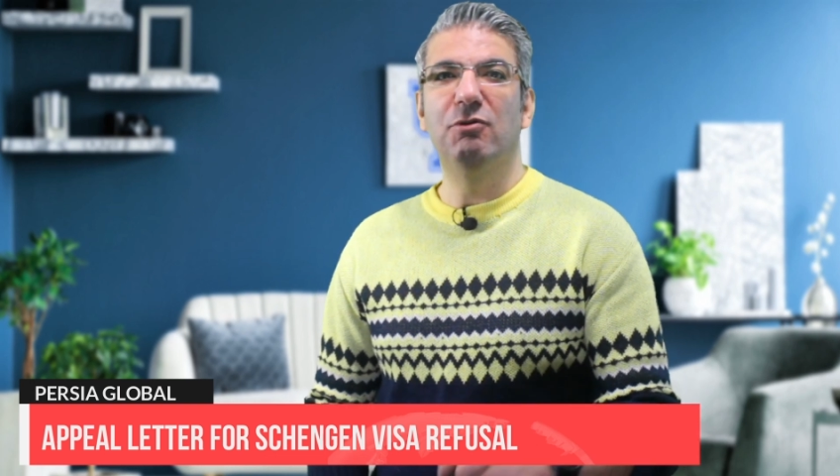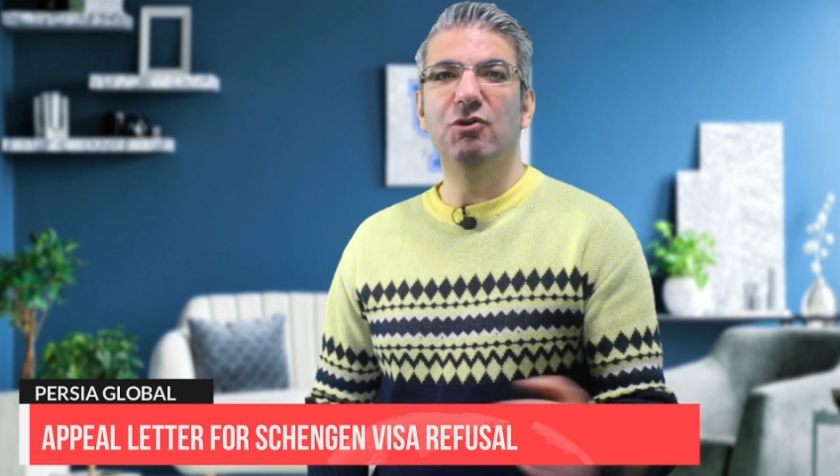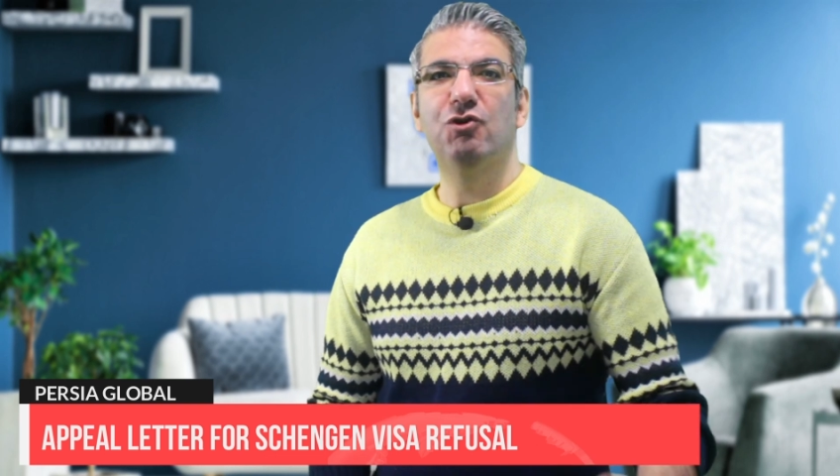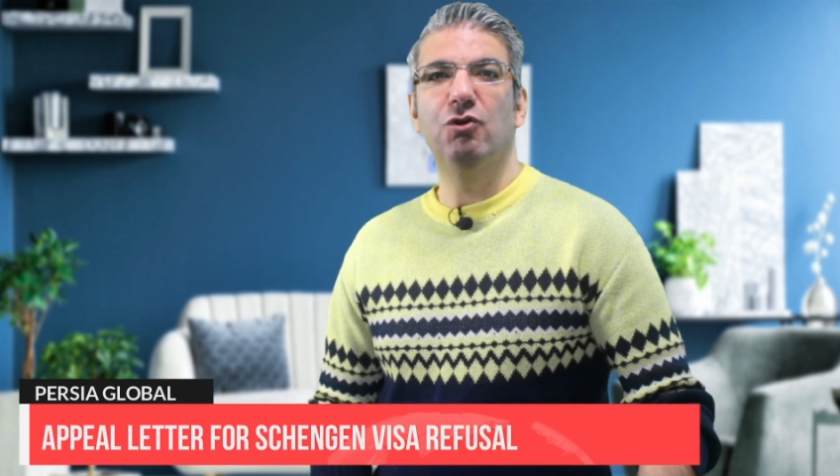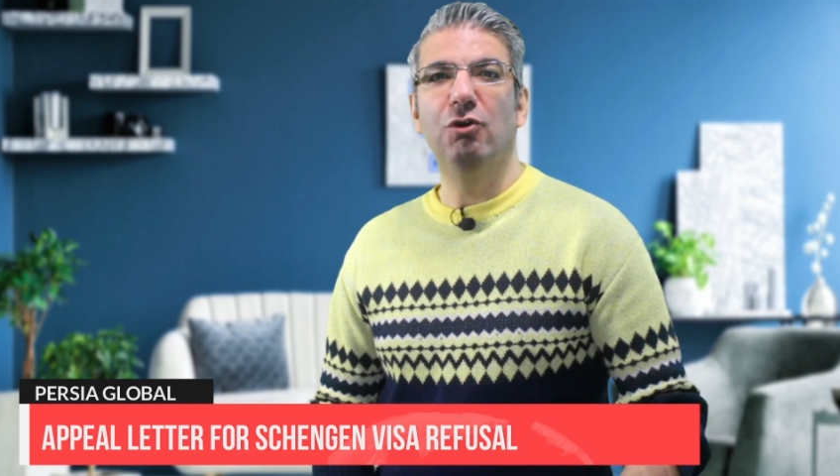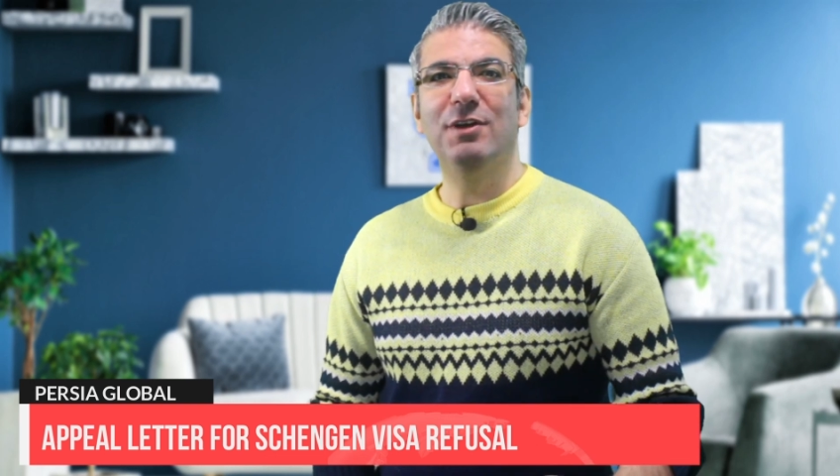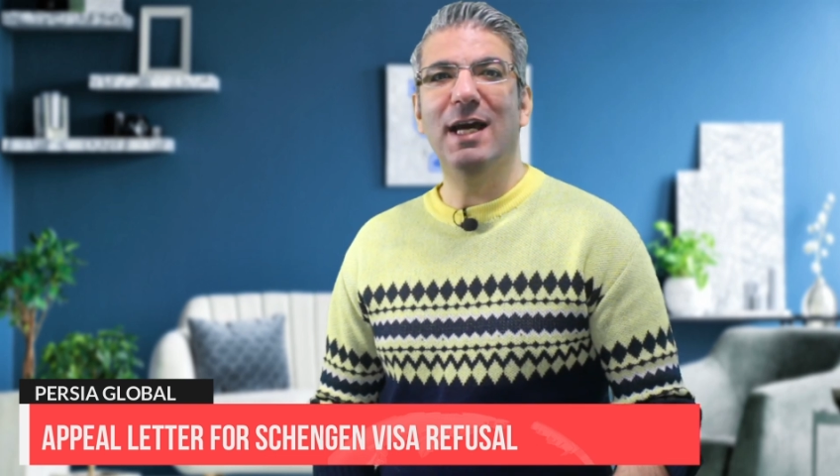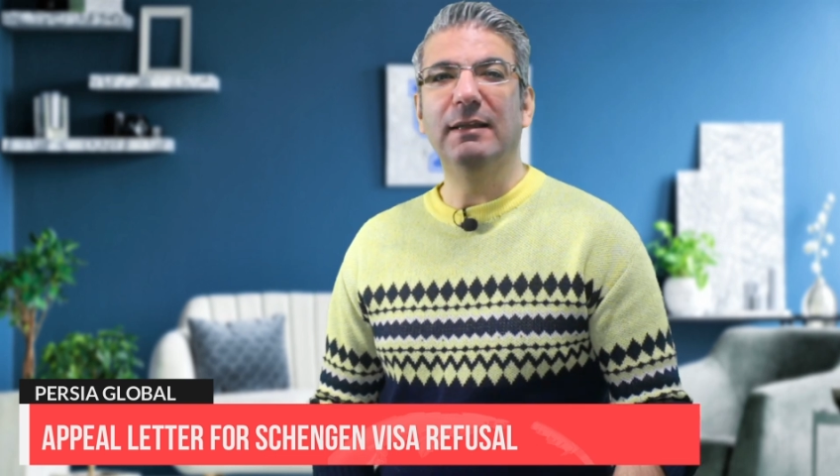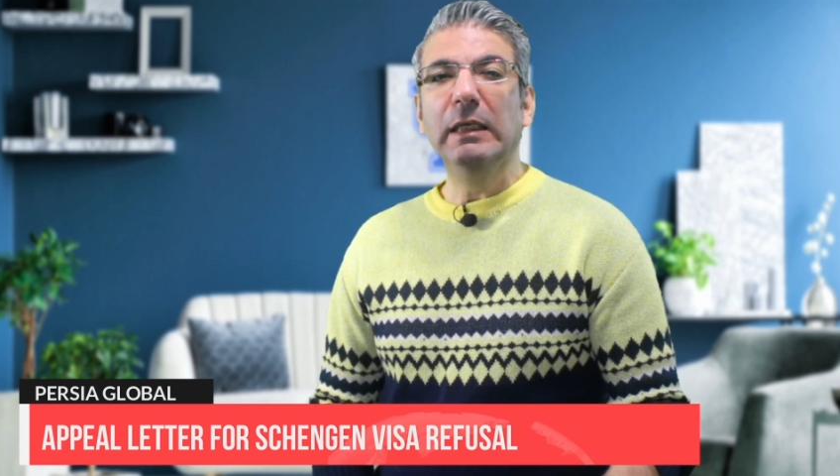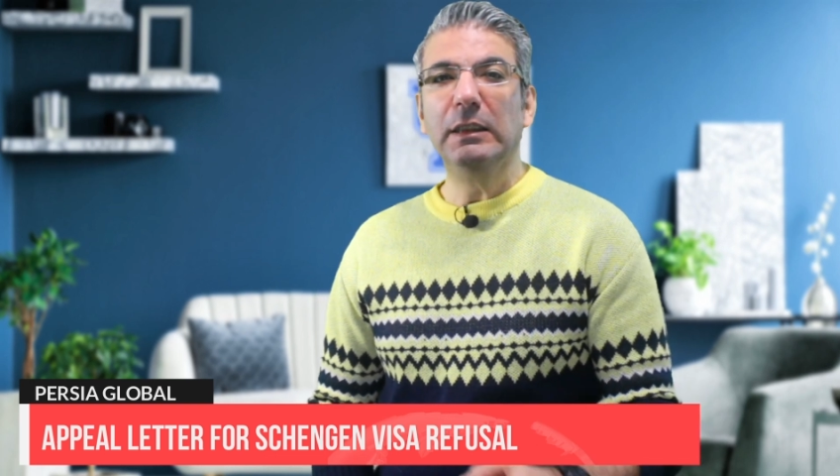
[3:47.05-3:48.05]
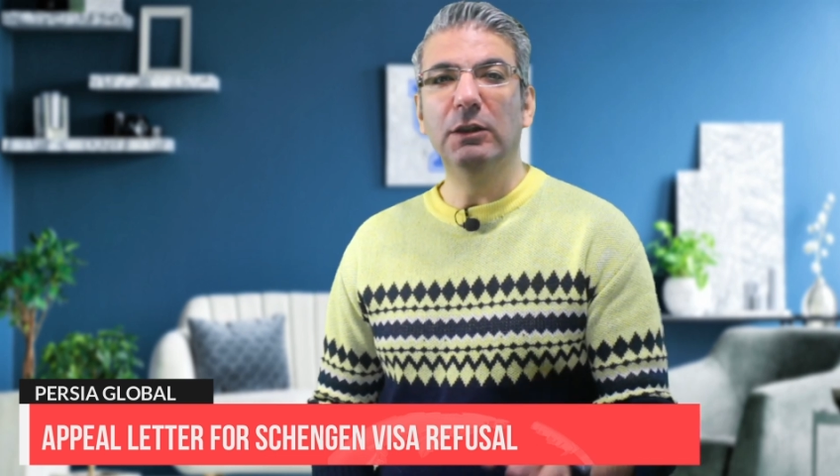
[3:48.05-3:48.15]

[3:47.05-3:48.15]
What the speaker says: to ensure that